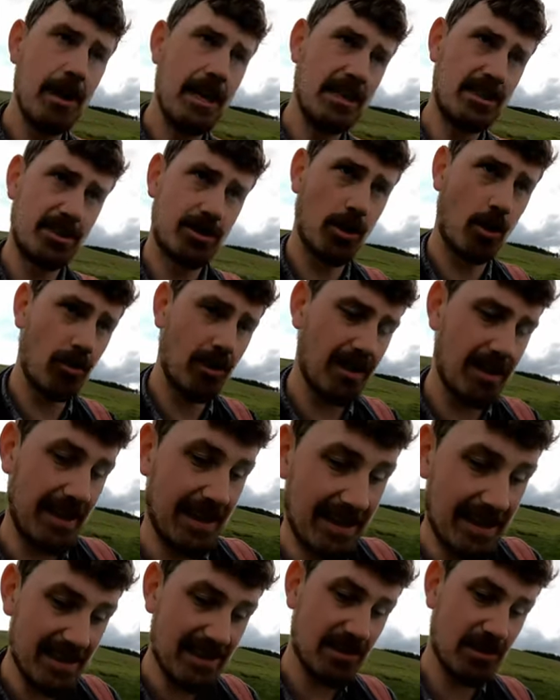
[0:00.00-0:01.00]

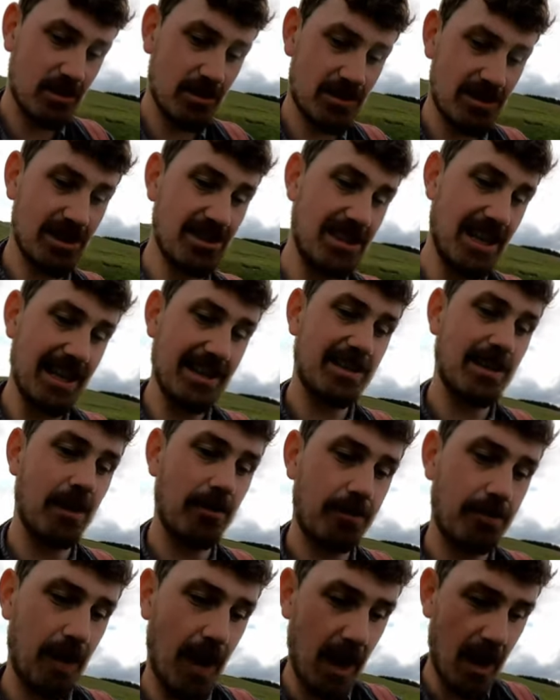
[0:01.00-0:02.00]
historically, this could suggest a
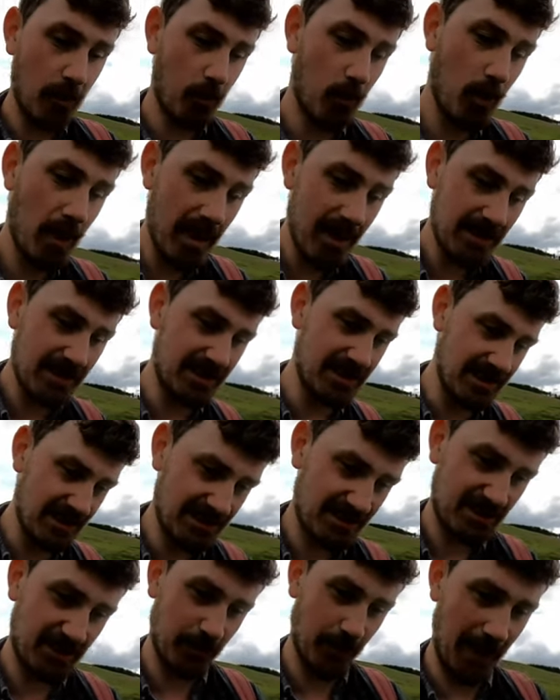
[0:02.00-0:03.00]
far worse
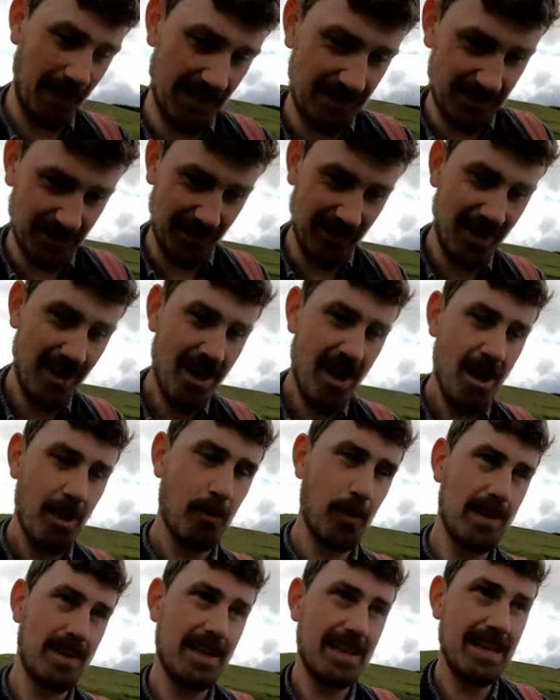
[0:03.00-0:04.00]
situation,
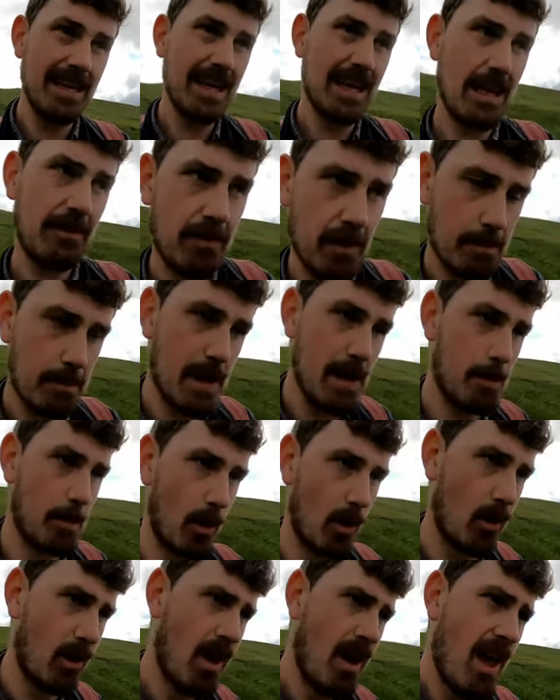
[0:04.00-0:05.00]
where the Neolithic
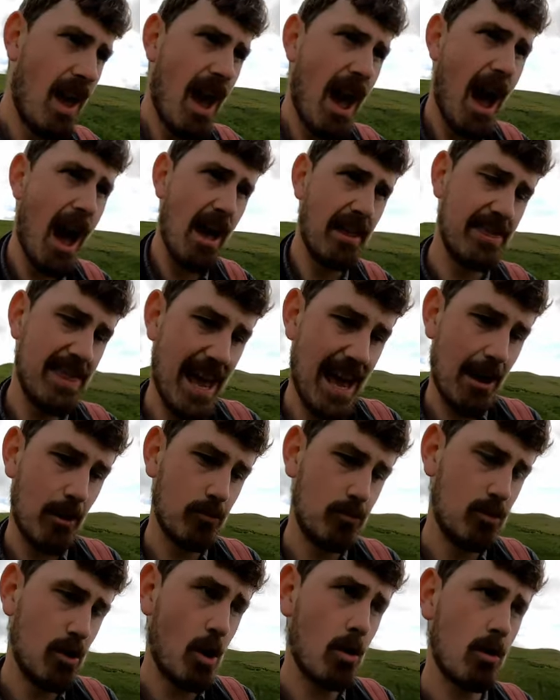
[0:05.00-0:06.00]
people are now
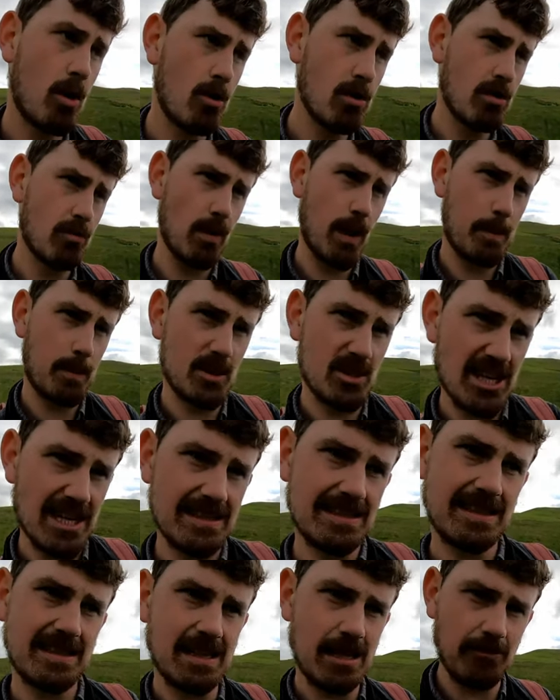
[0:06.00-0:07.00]
no longer
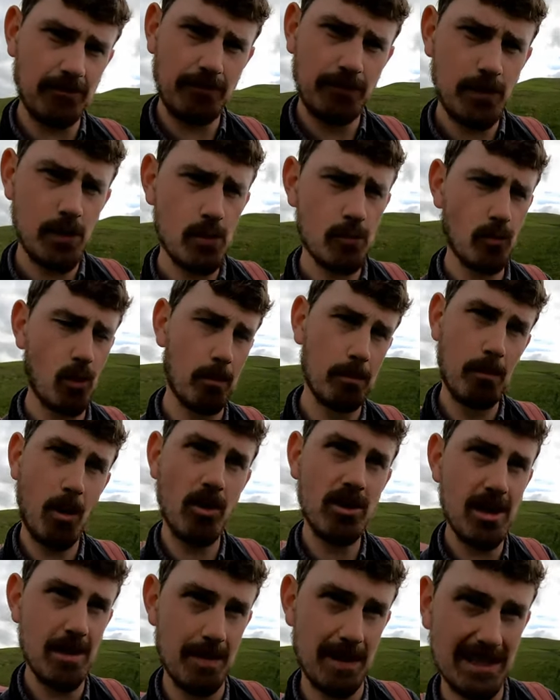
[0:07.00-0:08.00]
represented in funeral
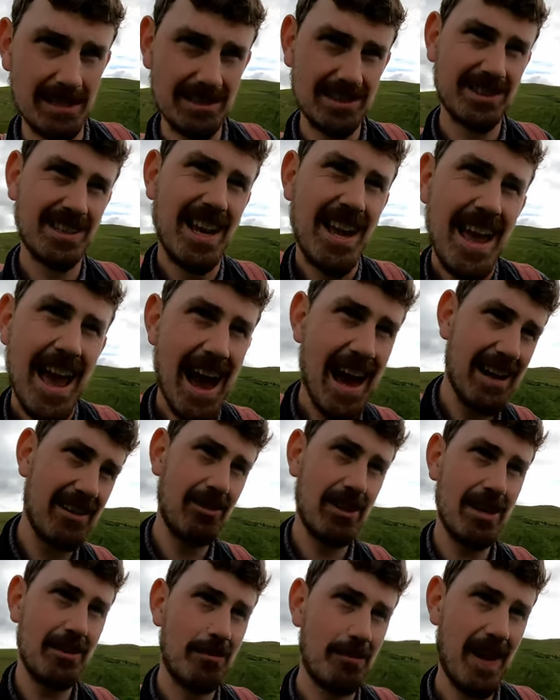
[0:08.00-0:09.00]
monuments and
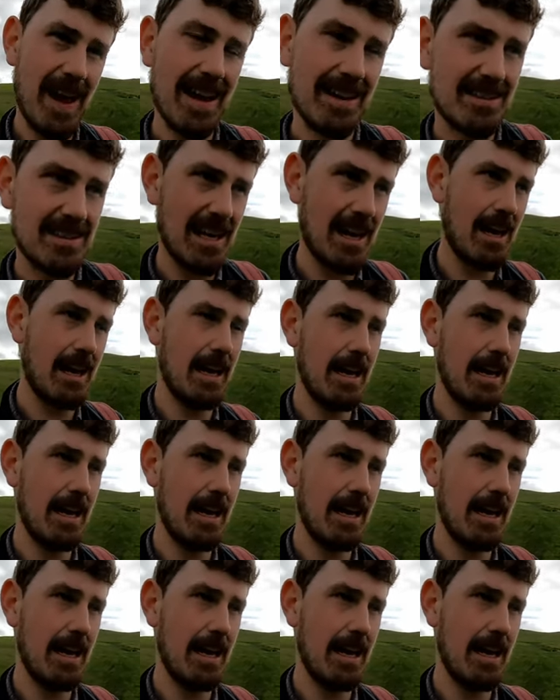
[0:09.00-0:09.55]
are in fact